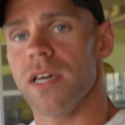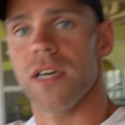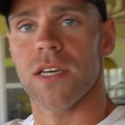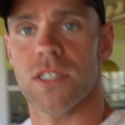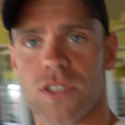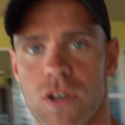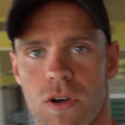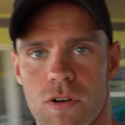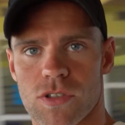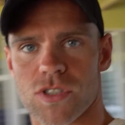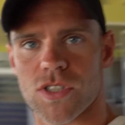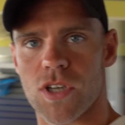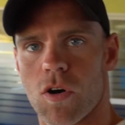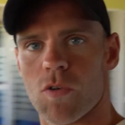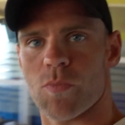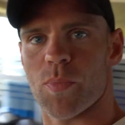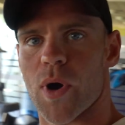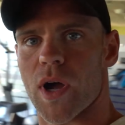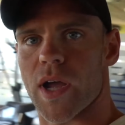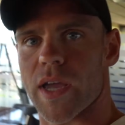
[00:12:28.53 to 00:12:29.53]
It's got an
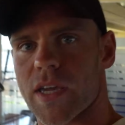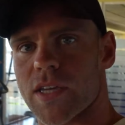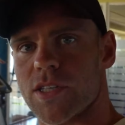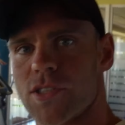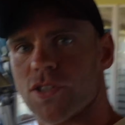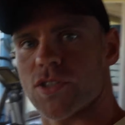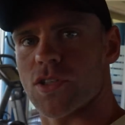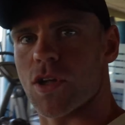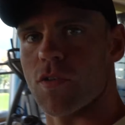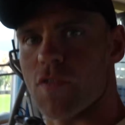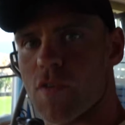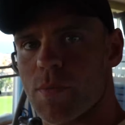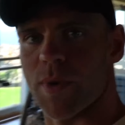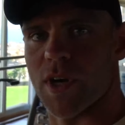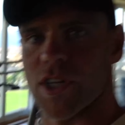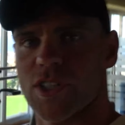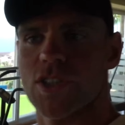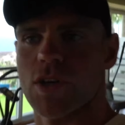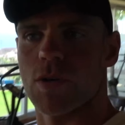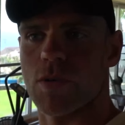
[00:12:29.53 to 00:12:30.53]
assault bike just over
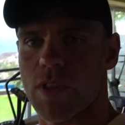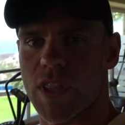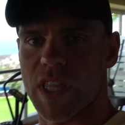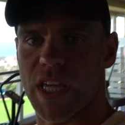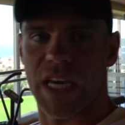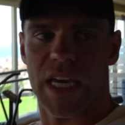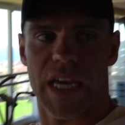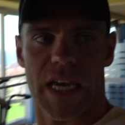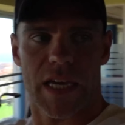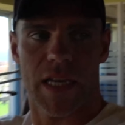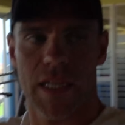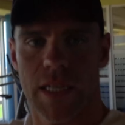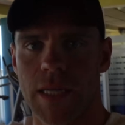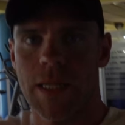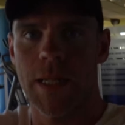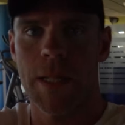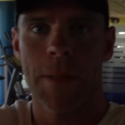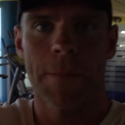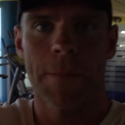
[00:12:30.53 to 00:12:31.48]
my shoulder there,